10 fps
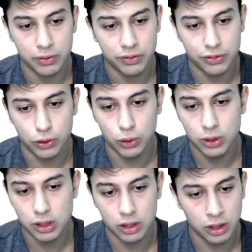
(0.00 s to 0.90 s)

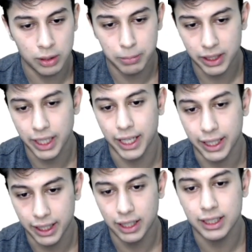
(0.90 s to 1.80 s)
force per
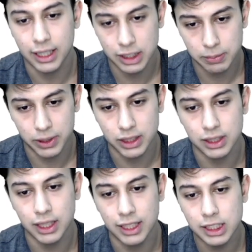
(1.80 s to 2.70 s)
area, that is
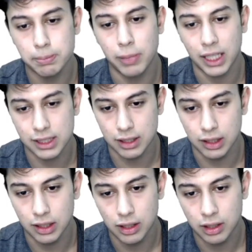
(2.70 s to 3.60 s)
pressure, is Pascal.